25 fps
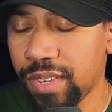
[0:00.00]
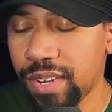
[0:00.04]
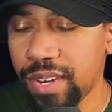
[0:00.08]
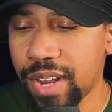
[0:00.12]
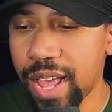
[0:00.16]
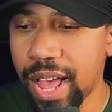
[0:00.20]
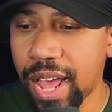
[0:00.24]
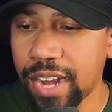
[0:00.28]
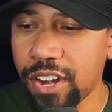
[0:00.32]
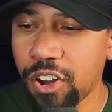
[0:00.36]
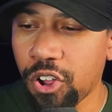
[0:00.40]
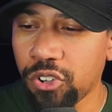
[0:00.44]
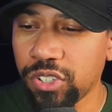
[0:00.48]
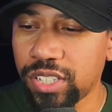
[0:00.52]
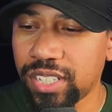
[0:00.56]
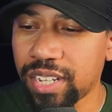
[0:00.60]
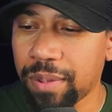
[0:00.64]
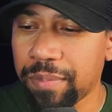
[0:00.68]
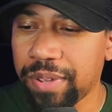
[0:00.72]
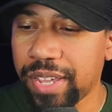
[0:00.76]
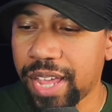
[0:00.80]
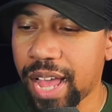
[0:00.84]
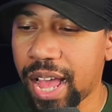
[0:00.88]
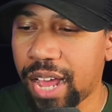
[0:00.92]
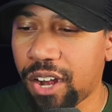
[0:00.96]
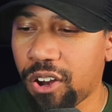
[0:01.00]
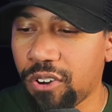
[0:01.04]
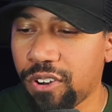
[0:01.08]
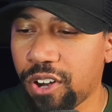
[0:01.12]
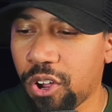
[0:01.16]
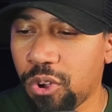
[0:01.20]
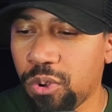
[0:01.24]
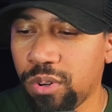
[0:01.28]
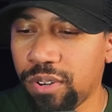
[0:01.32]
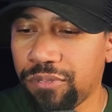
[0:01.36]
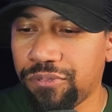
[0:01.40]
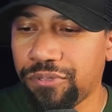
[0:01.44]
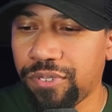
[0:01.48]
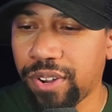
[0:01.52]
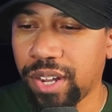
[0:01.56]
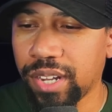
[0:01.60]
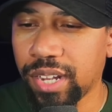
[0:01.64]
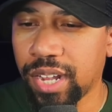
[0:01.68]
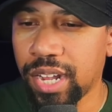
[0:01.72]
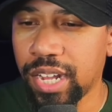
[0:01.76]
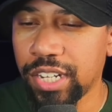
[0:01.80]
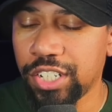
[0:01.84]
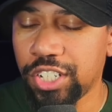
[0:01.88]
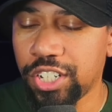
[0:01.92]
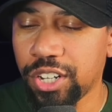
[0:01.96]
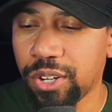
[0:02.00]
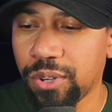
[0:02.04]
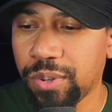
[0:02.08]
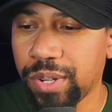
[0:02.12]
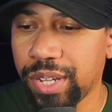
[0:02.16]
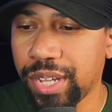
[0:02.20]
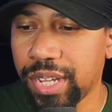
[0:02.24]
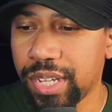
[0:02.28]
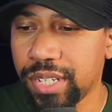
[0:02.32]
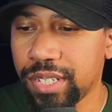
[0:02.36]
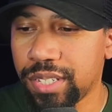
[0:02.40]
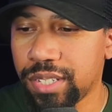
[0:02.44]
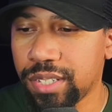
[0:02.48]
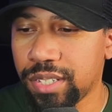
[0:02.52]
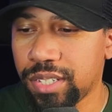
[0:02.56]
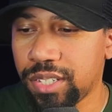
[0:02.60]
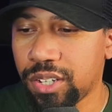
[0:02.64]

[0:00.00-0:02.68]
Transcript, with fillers: Now, I know some of y'all don't know who the fuck Huncho is,